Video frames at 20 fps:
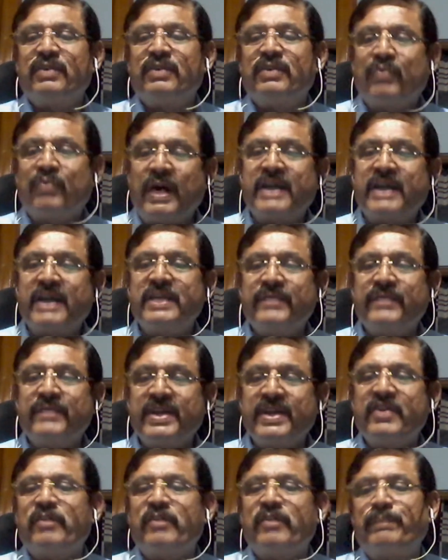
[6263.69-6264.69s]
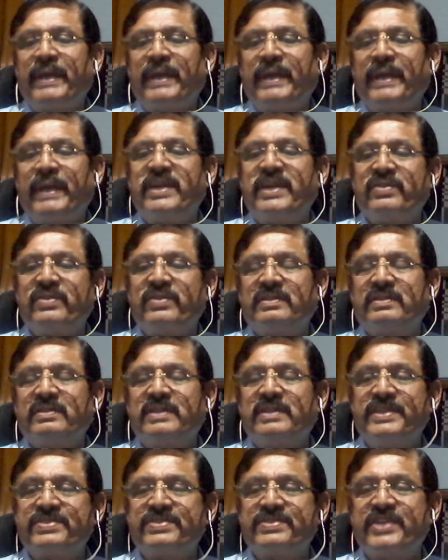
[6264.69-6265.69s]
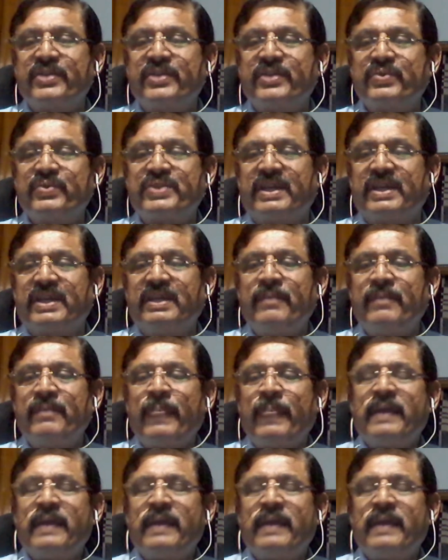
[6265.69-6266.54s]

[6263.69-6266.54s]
whatever you have paid it to the institution,